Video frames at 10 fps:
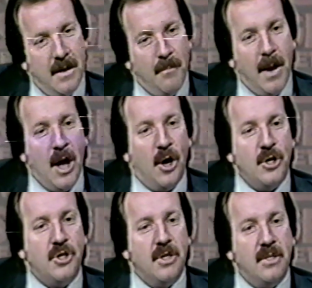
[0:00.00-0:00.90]
My
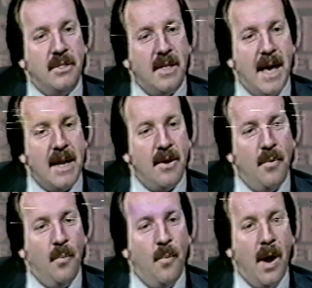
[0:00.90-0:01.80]
hunch is that
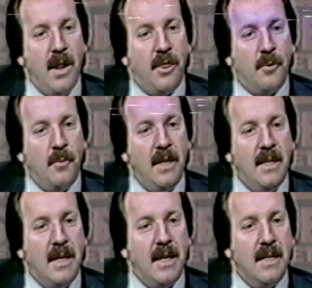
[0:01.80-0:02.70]
when
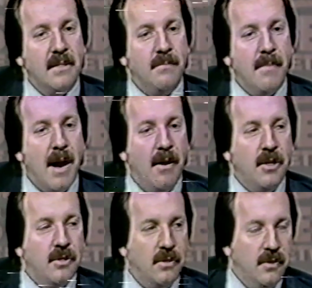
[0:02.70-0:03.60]
3D is married
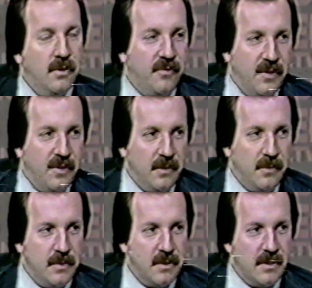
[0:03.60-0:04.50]
to good
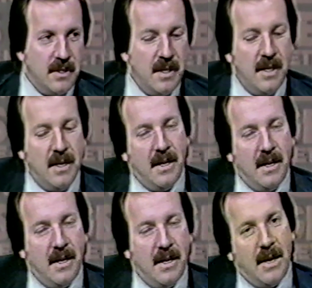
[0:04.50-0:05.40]
films,
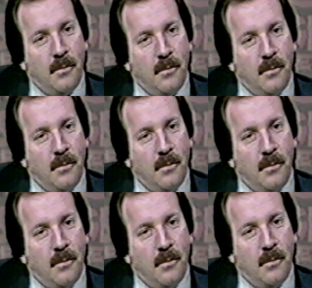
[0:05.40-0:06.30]
that it will
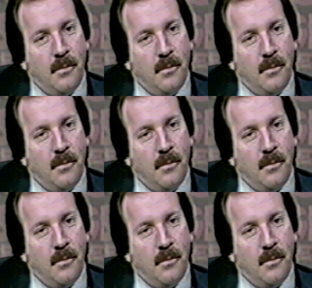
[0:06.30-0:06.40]
become